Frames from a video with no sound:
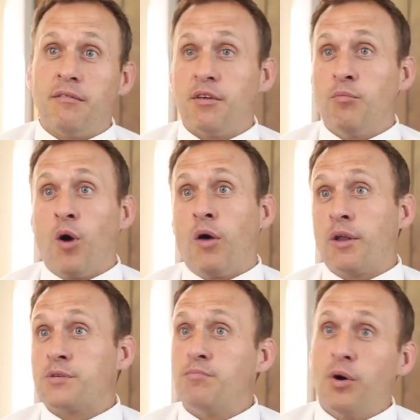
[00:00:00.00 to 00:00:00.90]
You boil
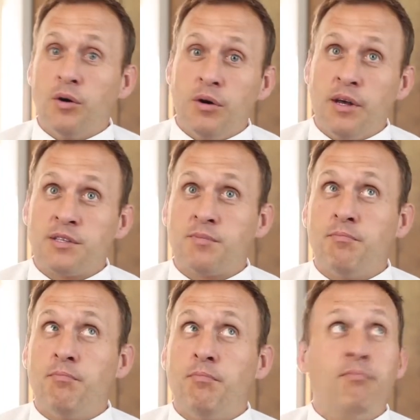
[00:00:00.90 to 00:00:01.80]
it, it's
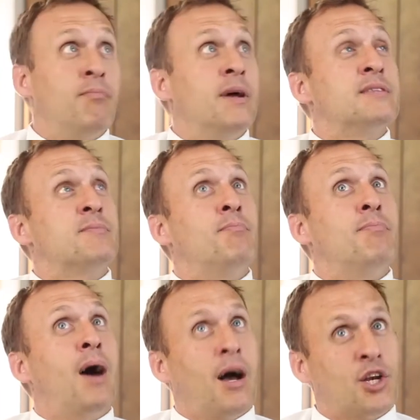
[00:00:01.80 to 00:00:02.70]

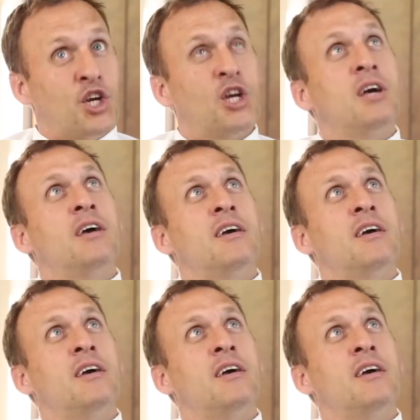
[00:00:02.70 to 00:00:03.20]
banch.